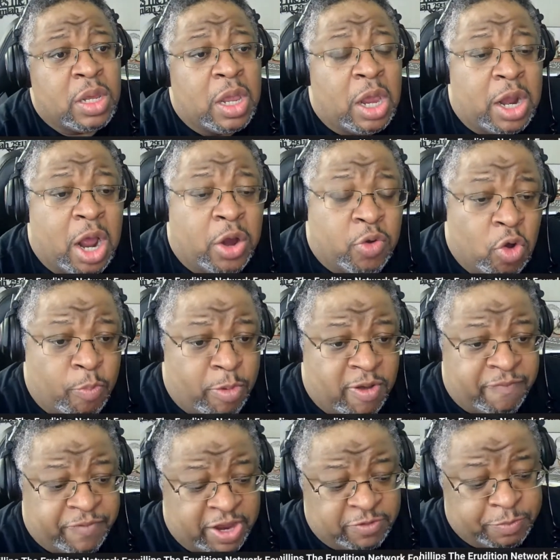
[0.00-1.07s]
our group
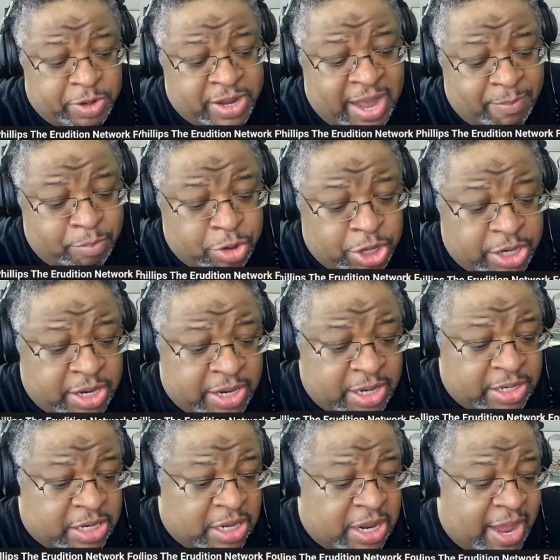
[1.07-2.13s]
on Facebook, I put
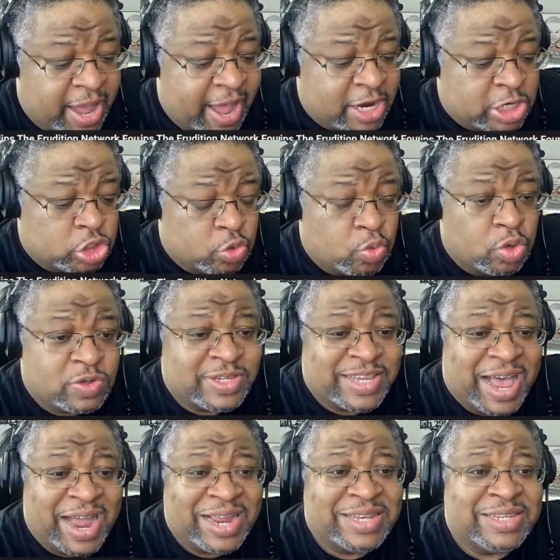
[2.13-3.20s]
the actual
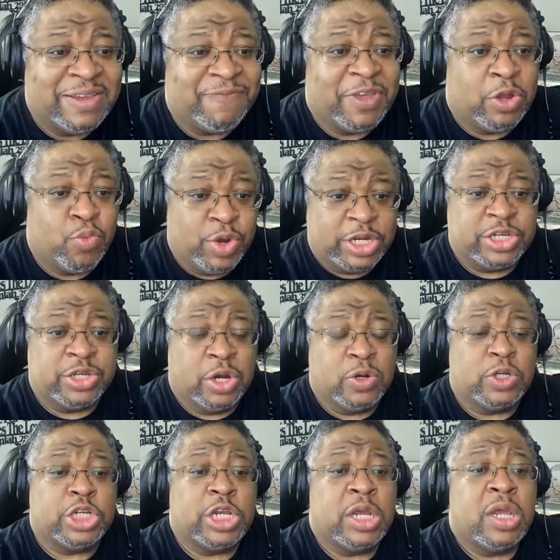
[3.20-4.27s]
scientific
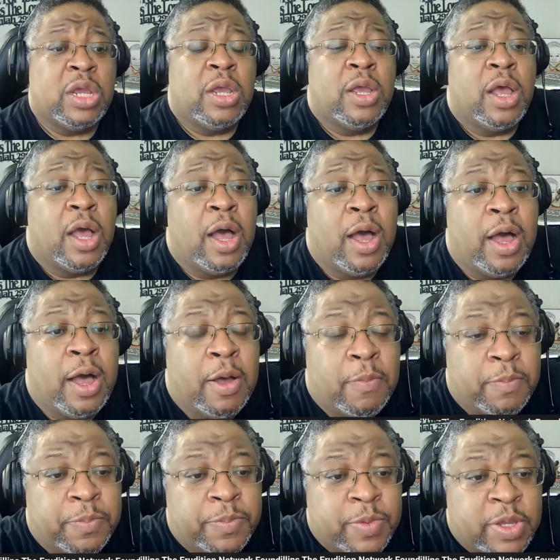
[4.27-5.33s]
research
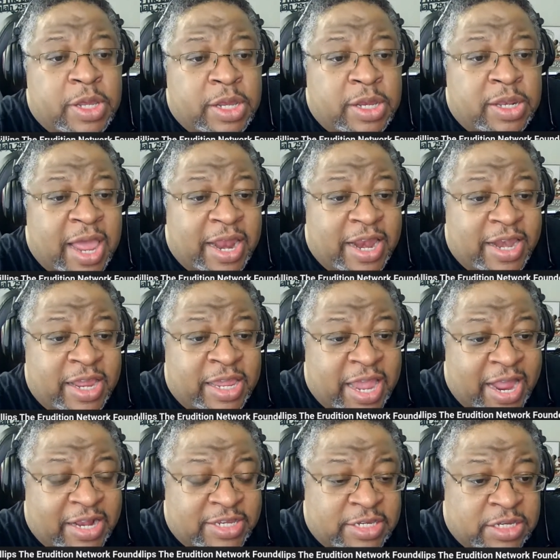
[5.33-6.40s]
um, that
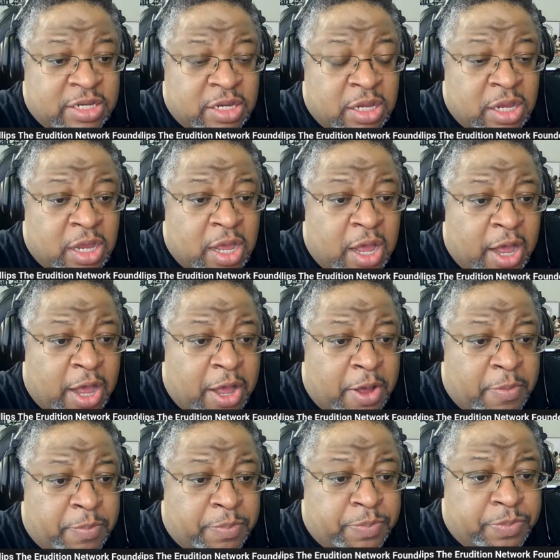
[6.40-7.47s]
indicates
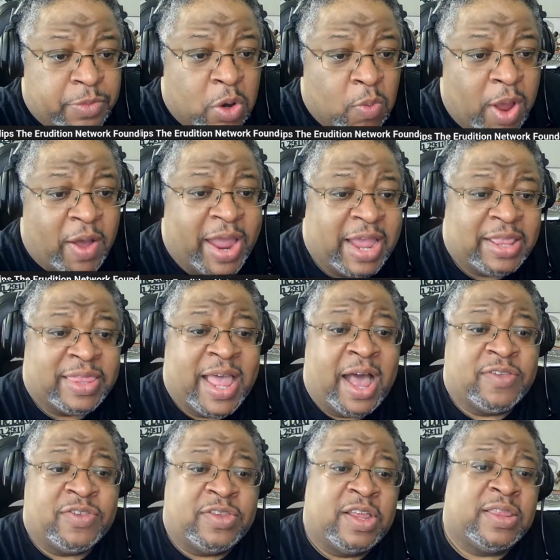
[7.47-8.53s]
um, around
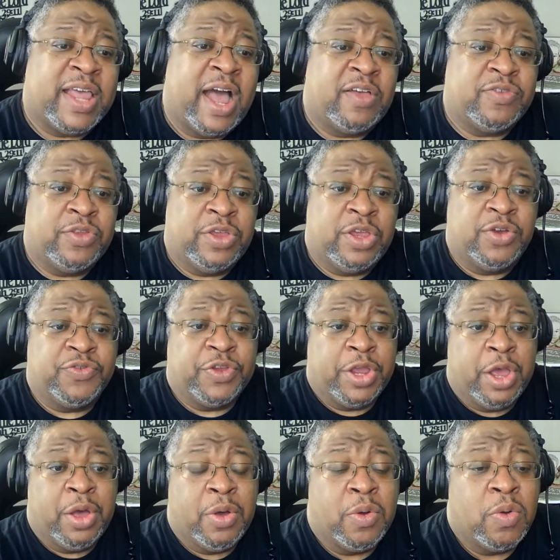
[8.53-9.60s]
8,000, 10,000 years
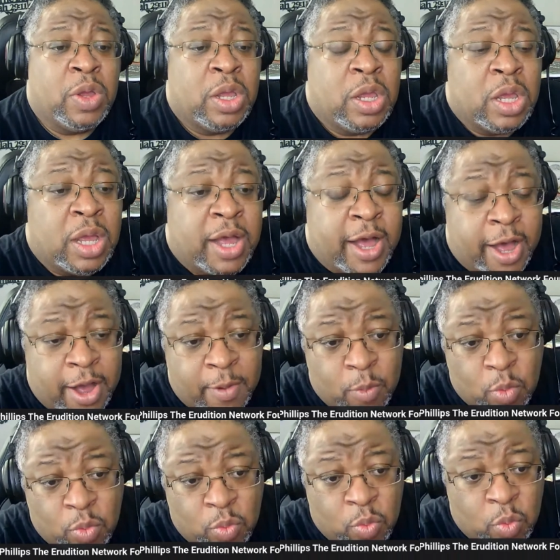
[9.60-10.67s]
ago
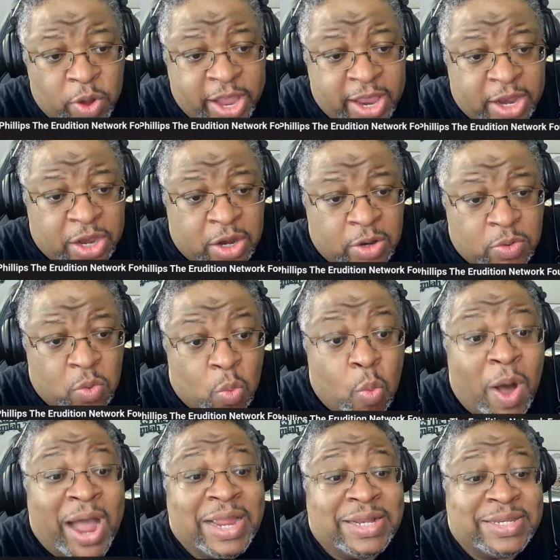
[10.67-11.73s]
um, when
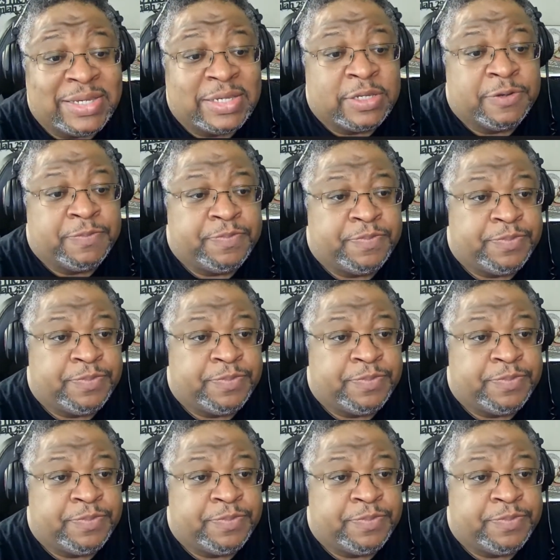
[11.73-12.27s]
whites